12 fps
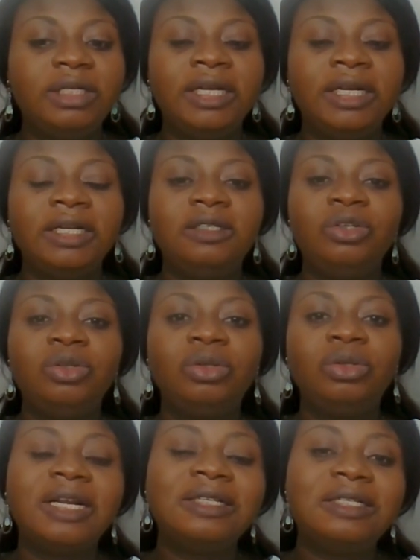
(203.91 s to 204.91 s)
then you
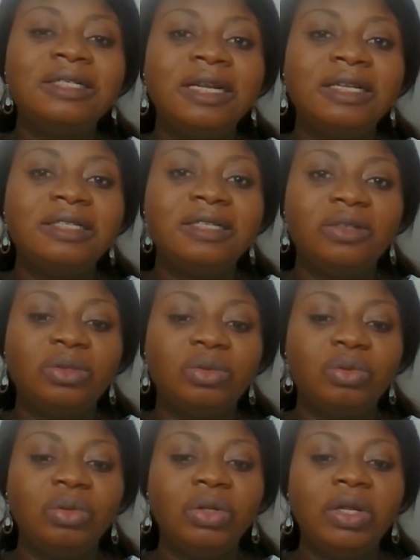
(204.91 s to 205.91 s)
can't get
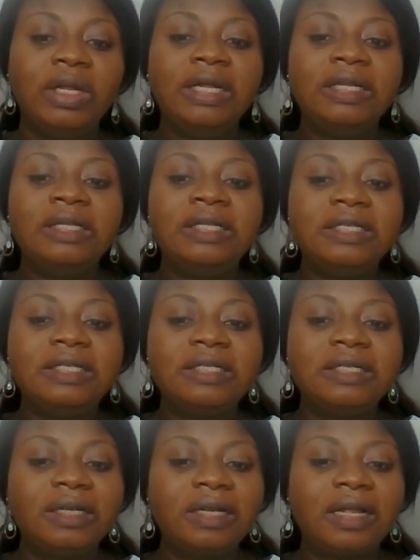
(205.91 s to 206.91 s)
into
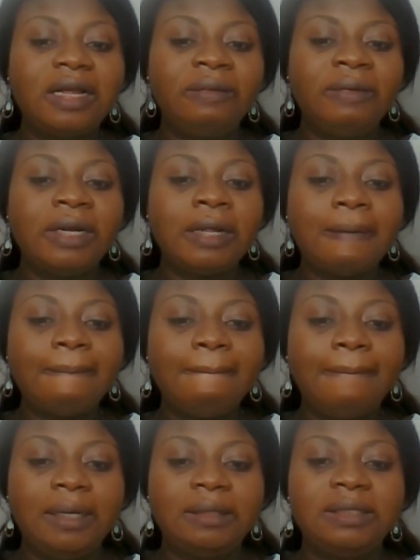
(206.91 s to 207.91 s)
this career
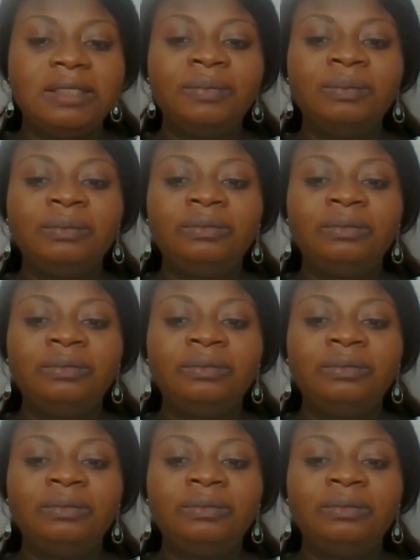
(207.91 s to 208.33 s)
path.